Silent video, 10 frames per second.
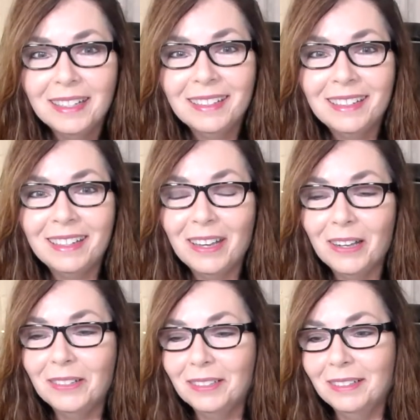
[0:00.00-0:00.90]
you
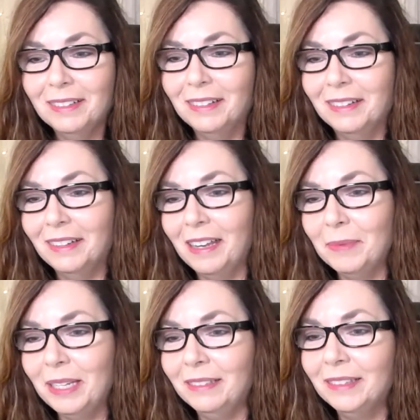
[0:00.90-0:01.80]
know, I
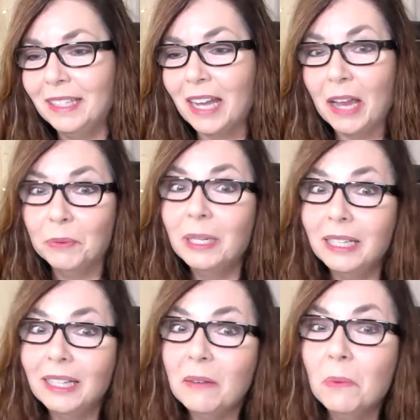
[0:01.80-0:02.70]
mean, did I
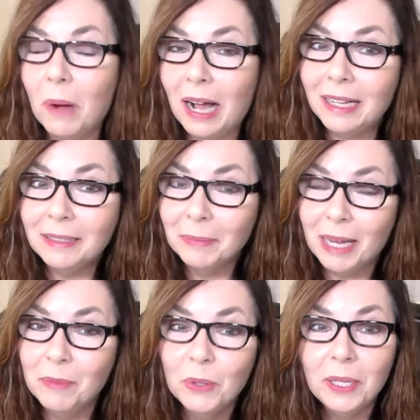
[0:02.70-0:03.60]
really want
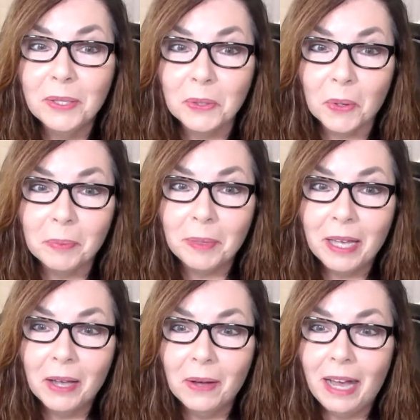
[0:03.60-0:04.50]
my moon in
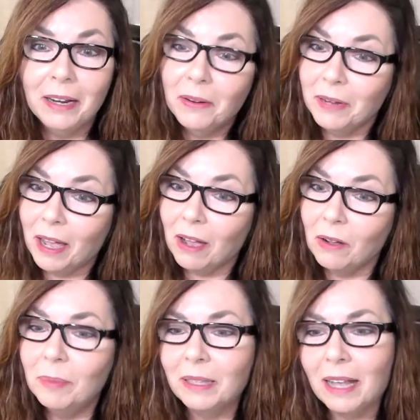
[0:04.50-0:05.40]
Scorpio? I don't
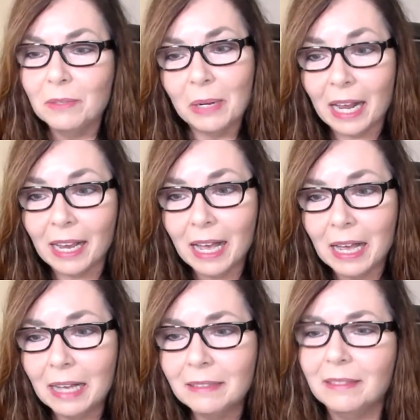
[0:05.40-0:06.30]
know, but that's what I
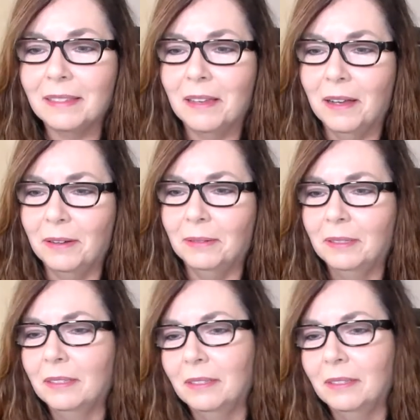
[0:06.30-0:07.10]
got. So,